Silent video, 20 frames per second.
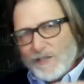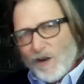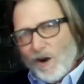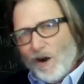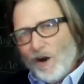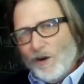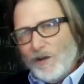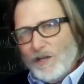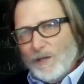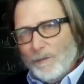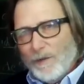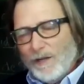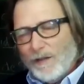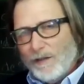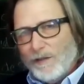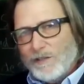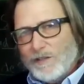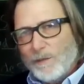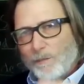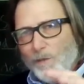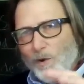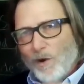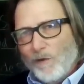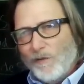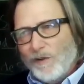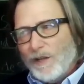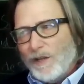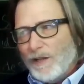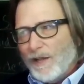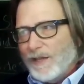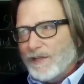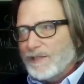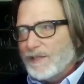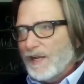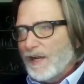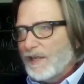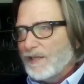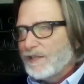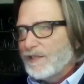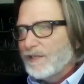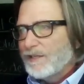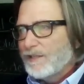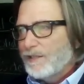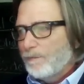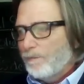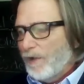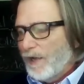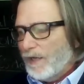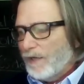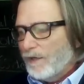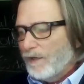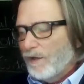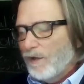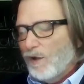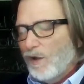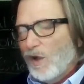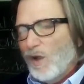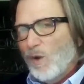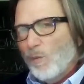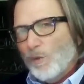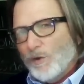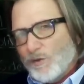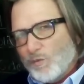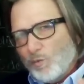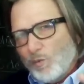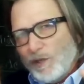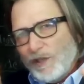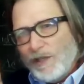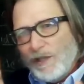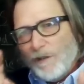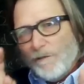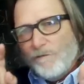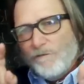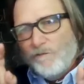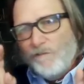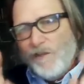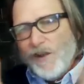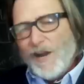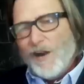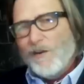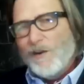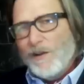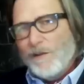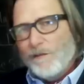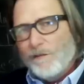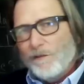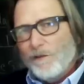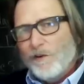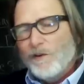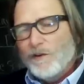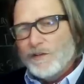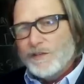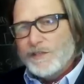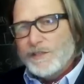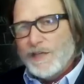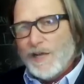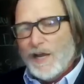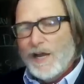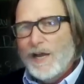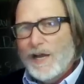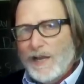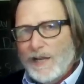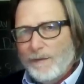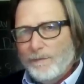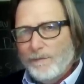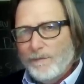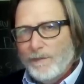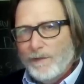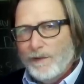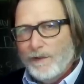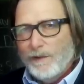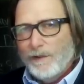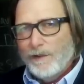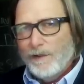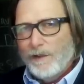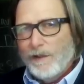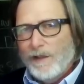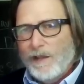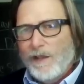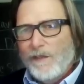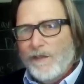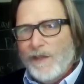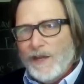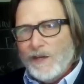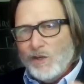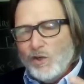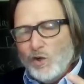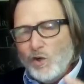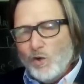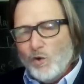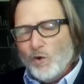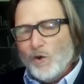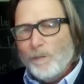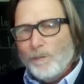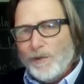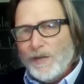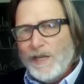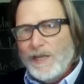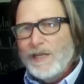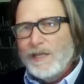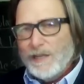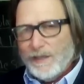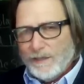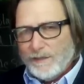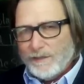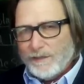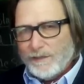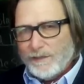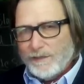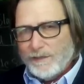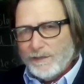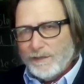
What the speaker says: argument, the Sepulveda-Las Casas debate, was really the very first time that Europeans